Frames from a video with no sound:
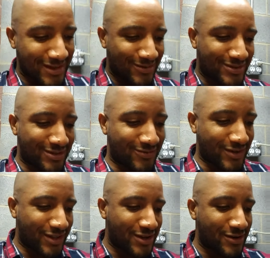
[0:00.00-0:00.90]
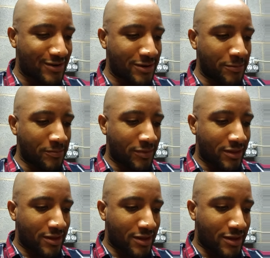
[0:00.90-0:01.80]
that was a little funny there.
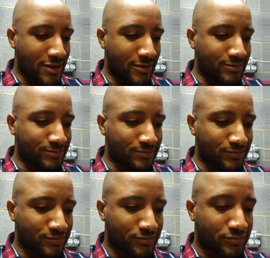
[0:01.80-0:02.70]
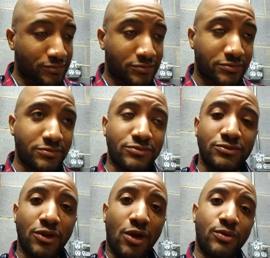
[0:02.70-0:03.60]
Um,
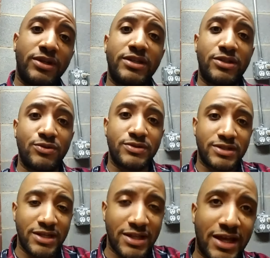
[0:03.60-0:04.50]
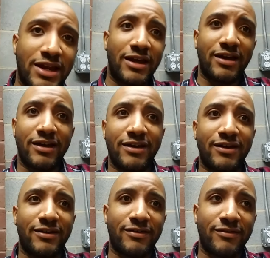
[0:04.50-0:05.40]
we do see
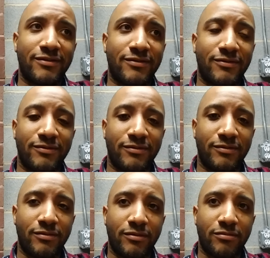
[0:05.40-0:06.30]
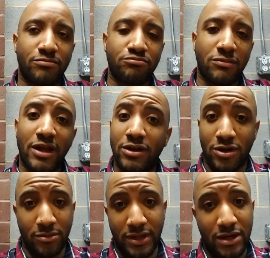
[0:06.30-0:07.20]
that I'll
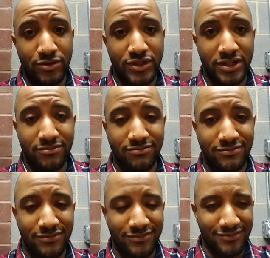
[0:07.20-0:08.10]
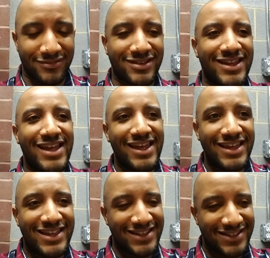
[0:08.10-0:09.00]
call him Count Chicken.
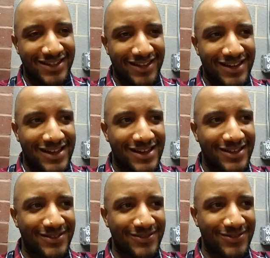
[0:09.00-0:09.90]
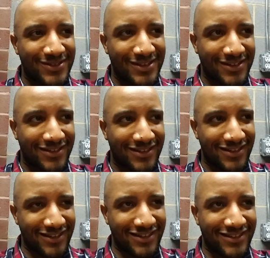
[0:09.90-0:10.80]
He's still alive,
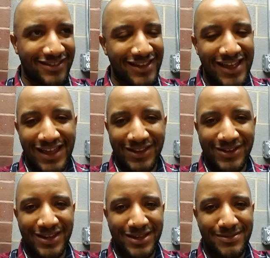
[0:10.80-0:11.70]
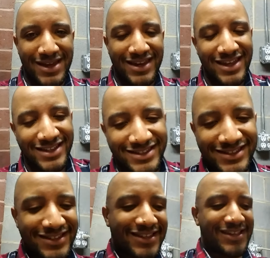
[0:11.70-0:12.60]
looking like a
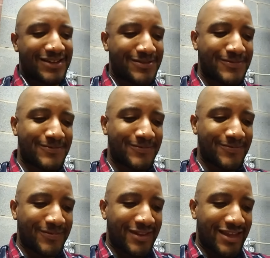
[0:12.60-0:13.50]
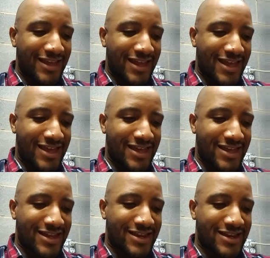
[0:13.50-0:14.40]
badass.
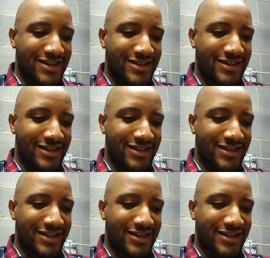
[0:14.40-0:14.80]
And